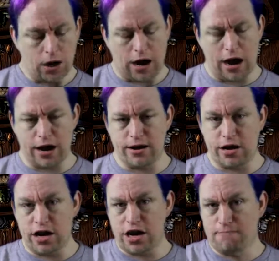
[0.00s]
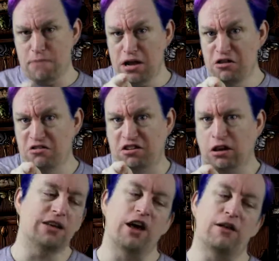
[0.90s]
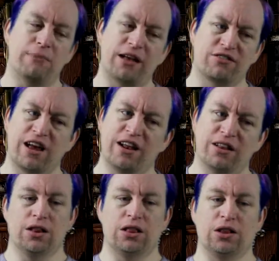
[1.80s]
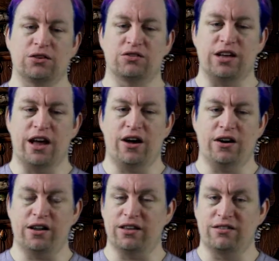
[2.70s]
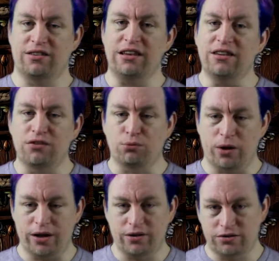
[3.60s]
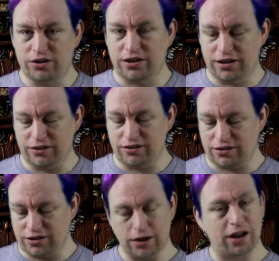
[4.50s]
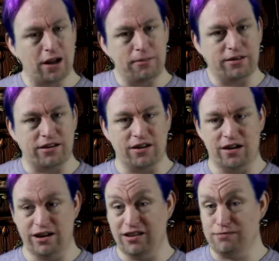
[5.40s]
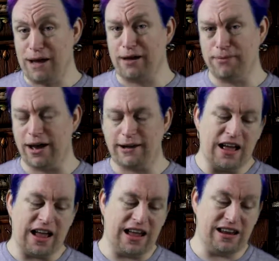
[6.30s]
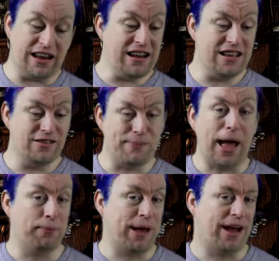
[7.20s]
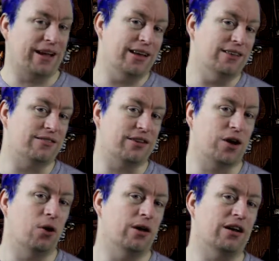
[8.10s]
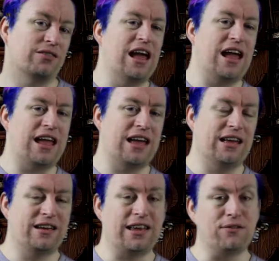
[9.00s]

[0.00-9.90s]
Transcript: I need mittens. And Max kind of looks down and he sees what she's commenting on, his backpack. And in his backpack is the codex. And he